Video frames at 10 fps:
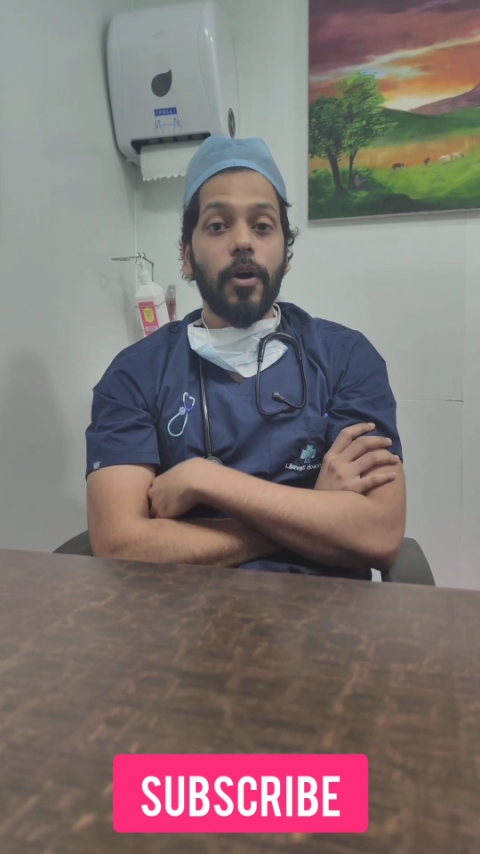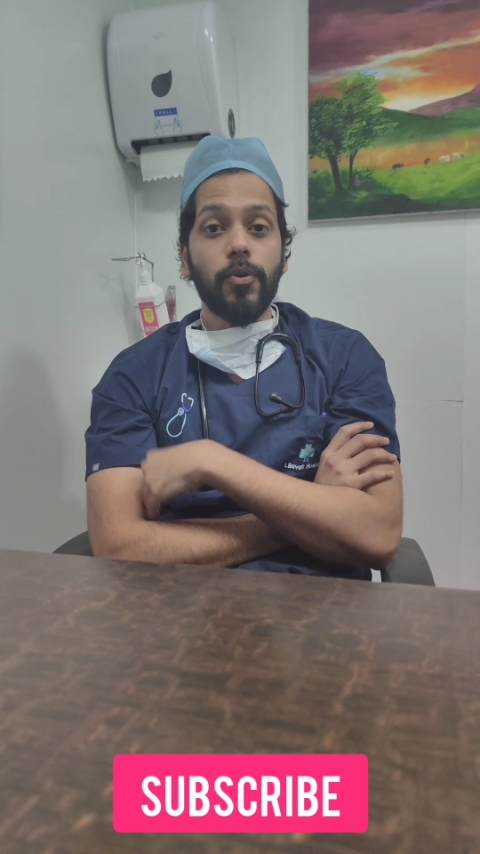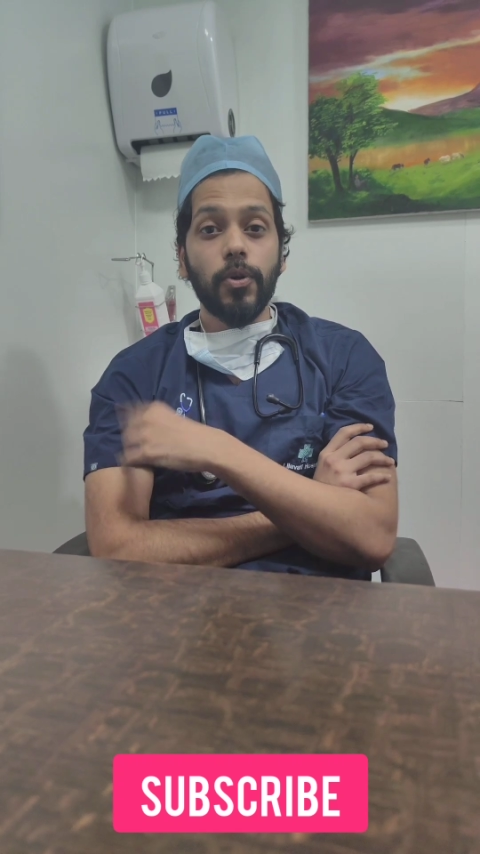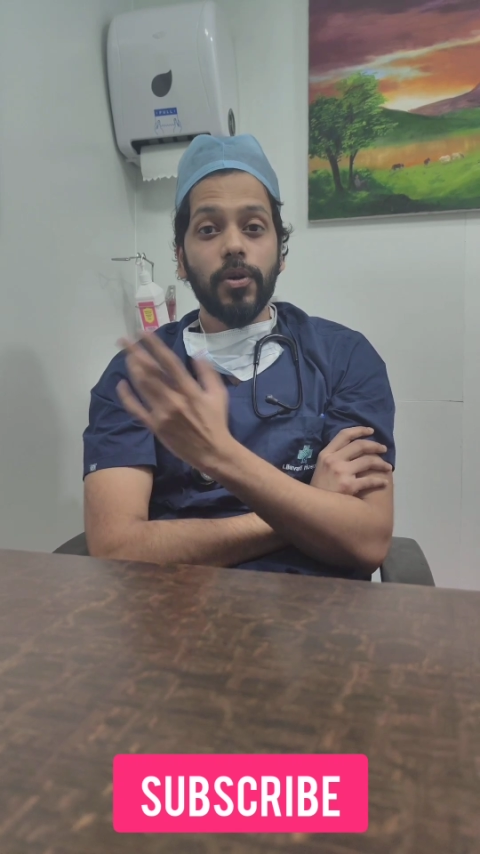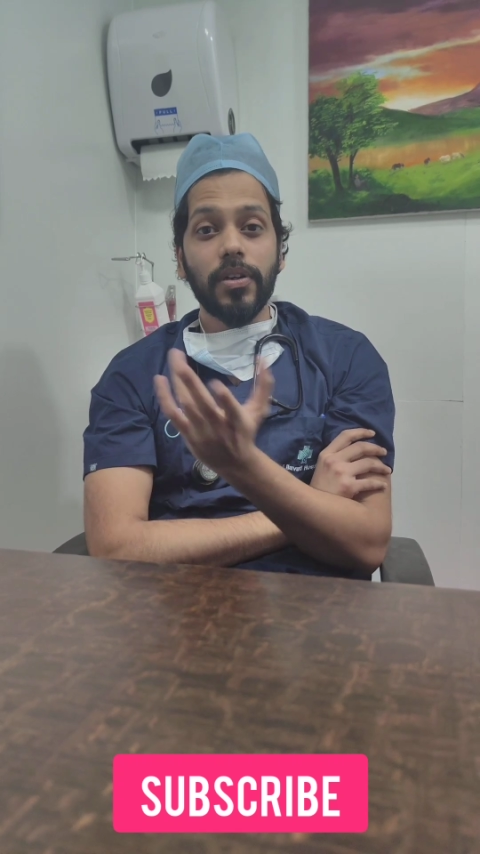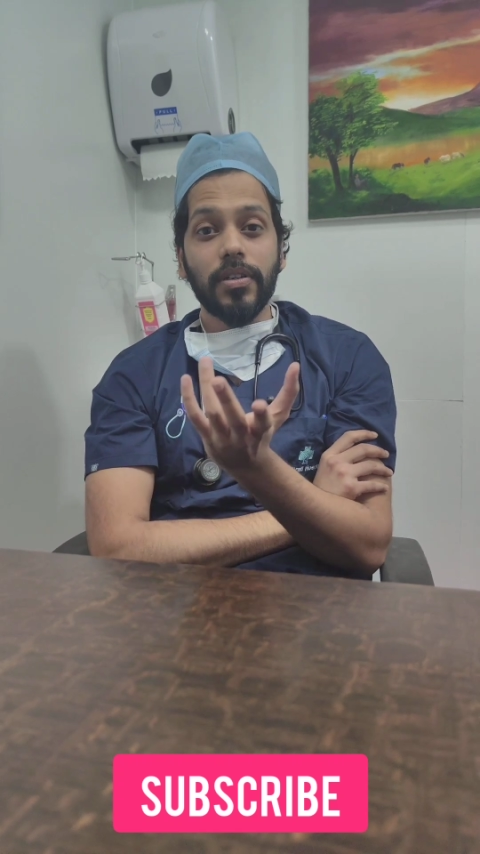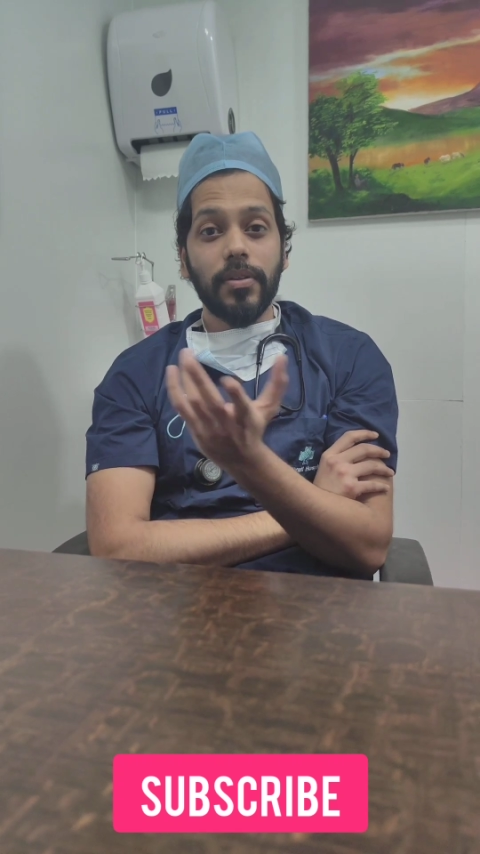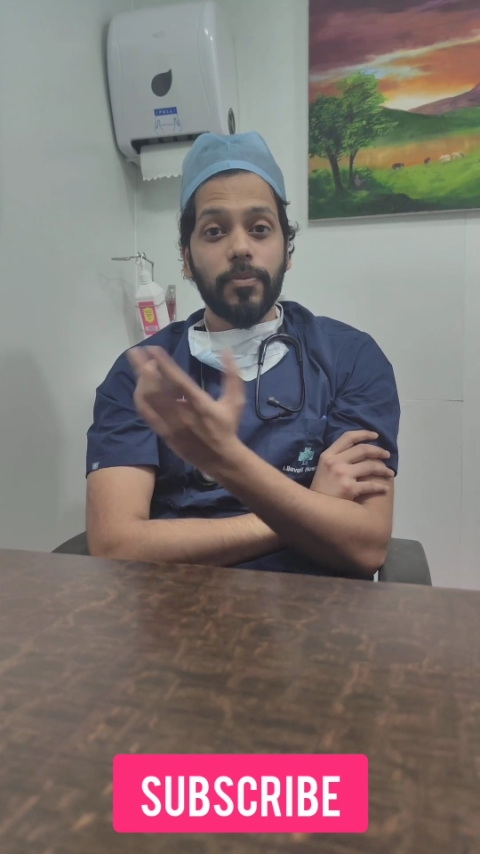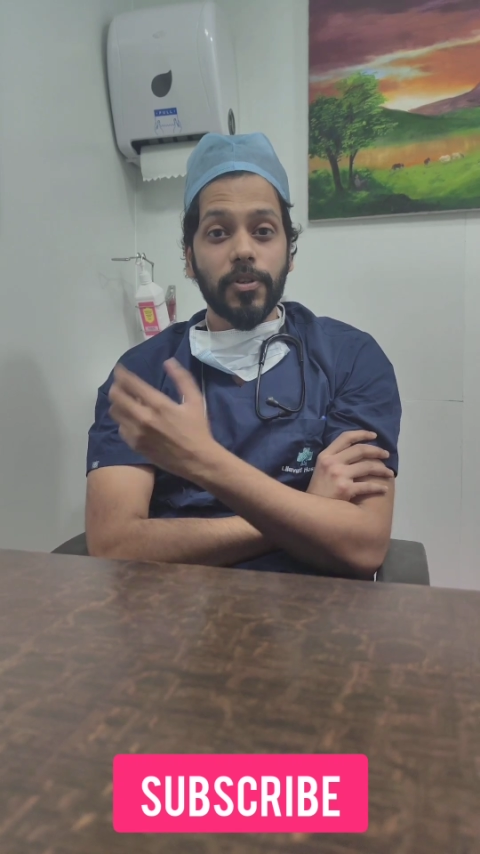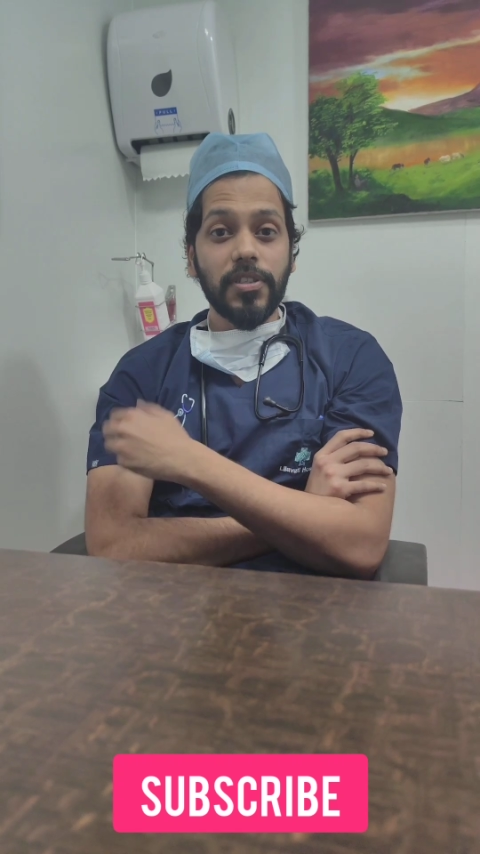
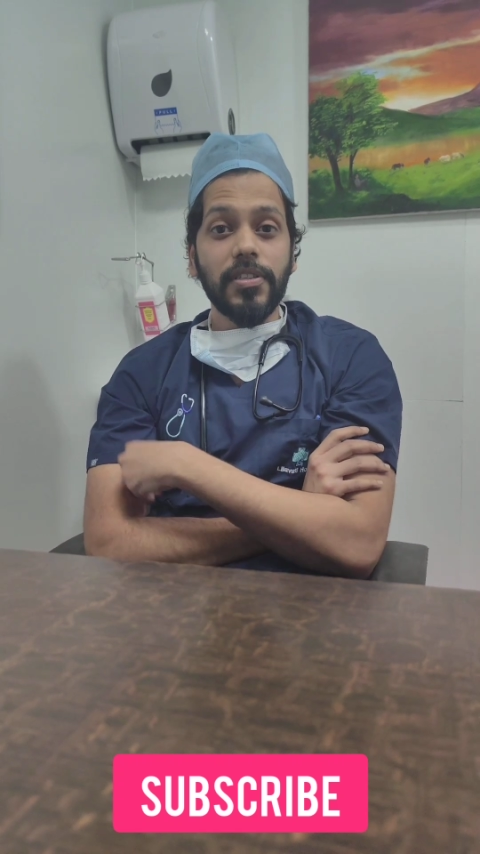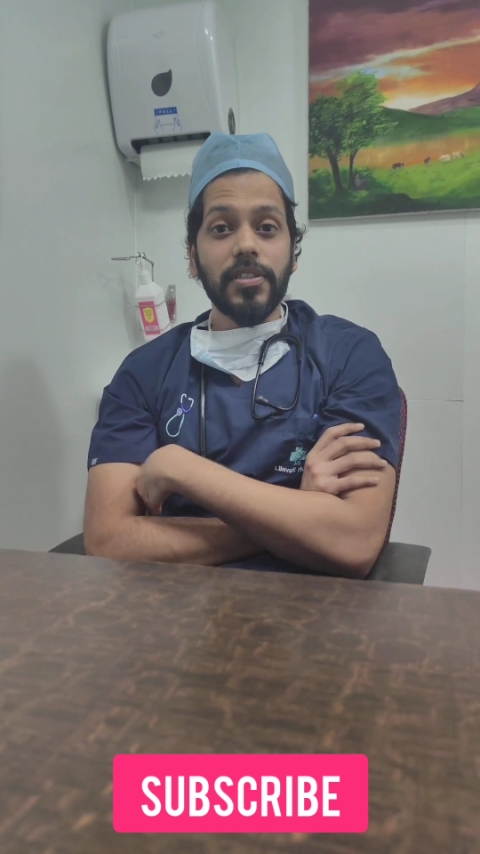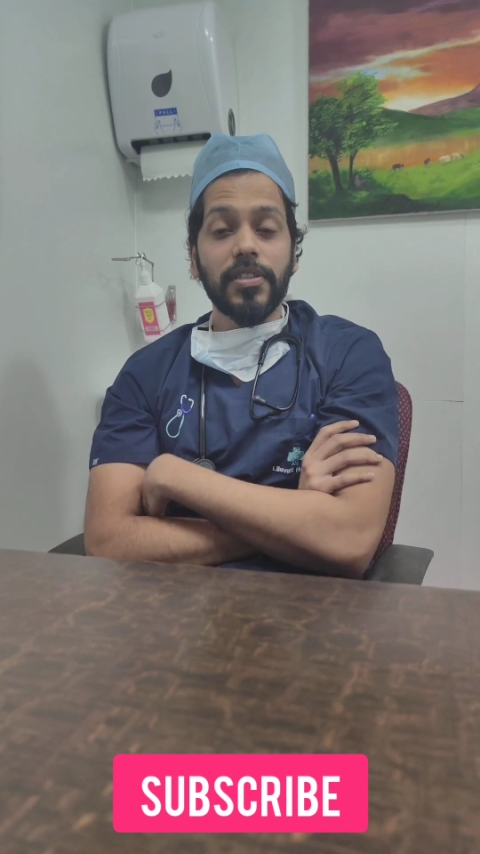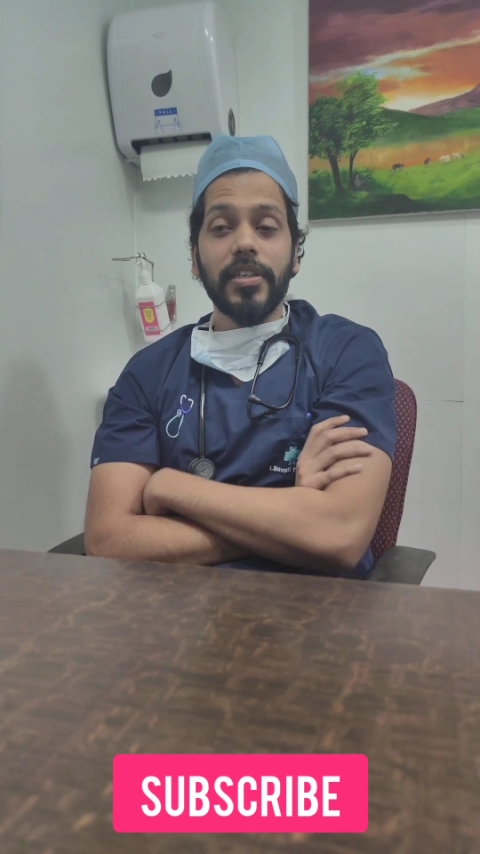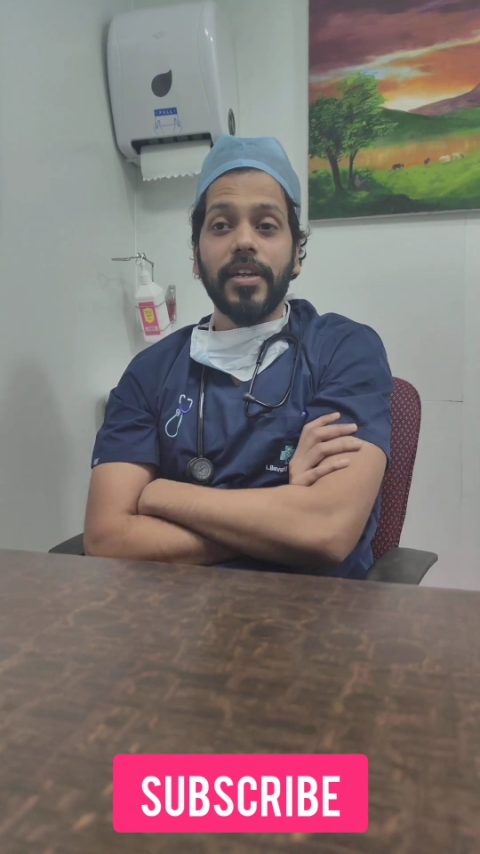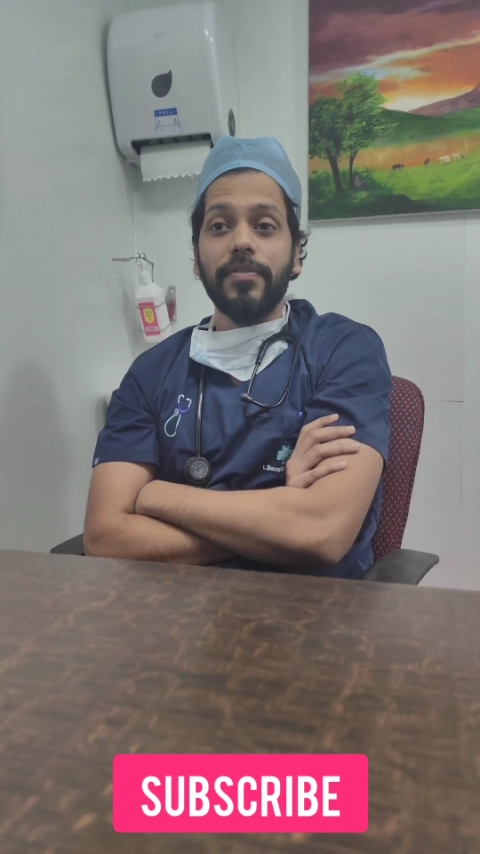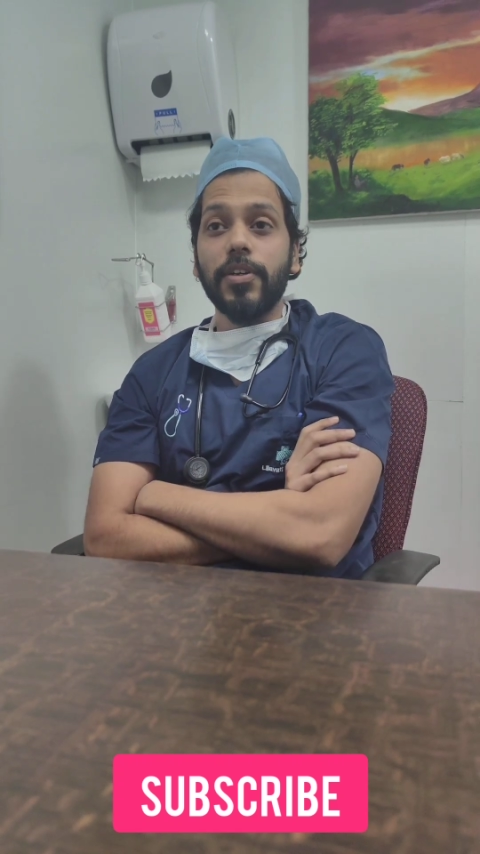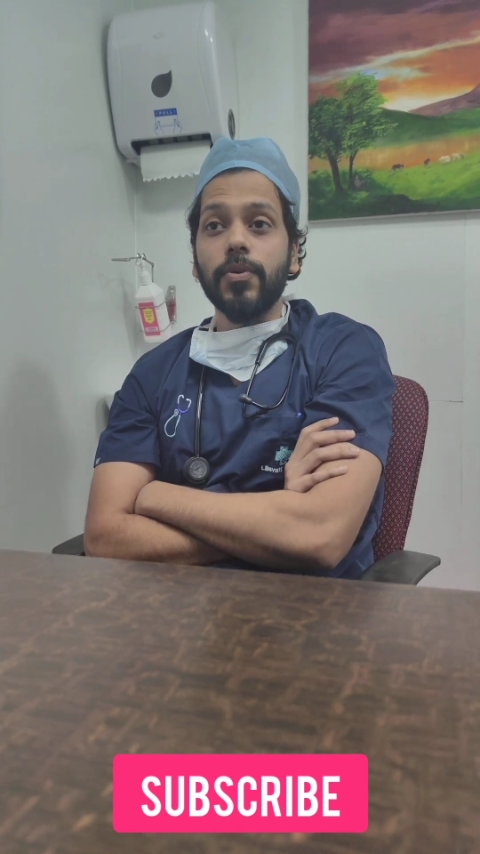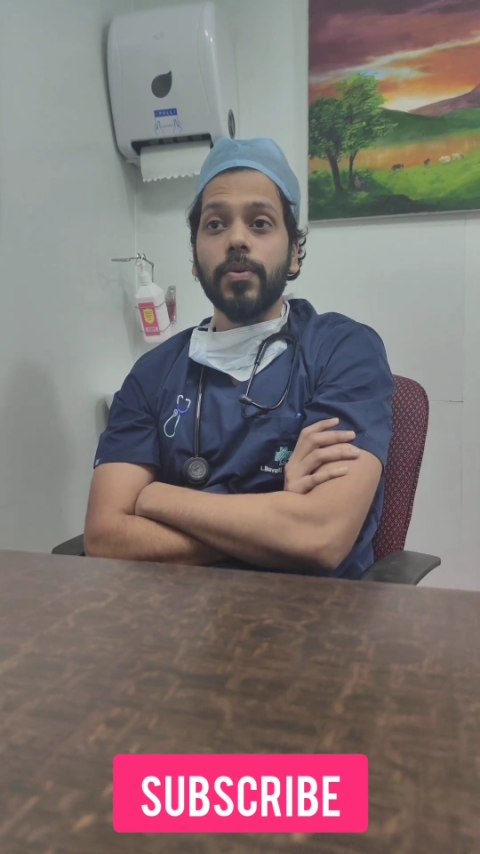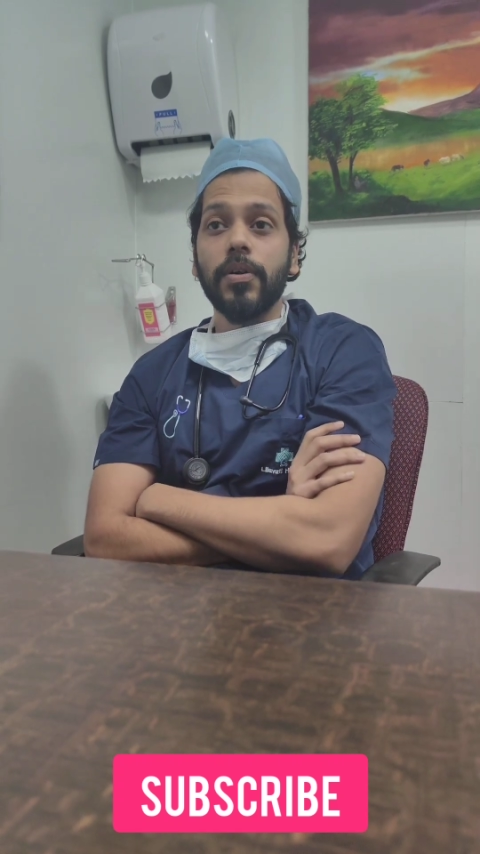outdoor procedures that
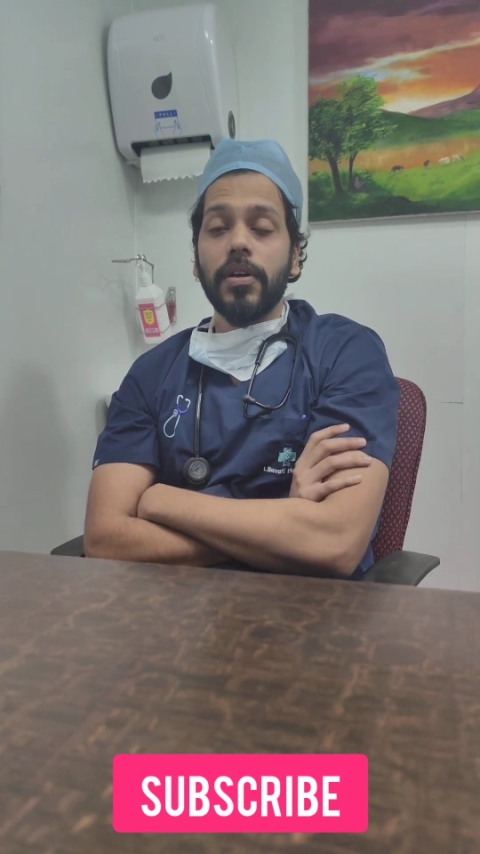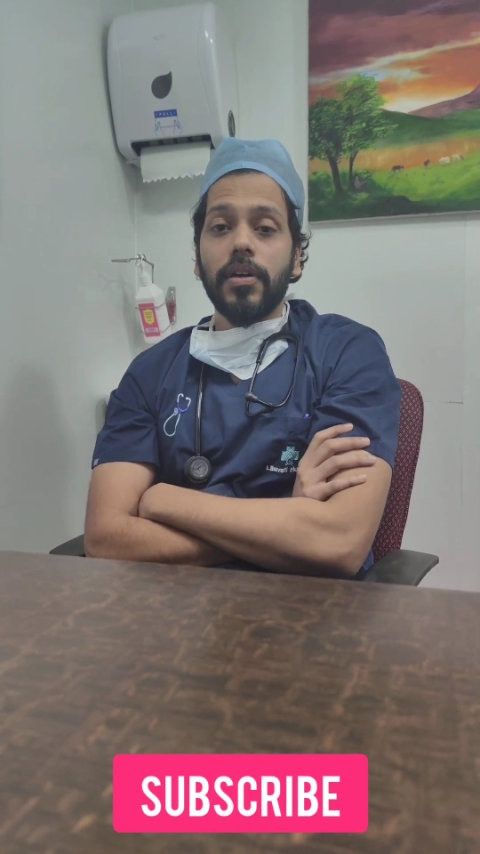we do,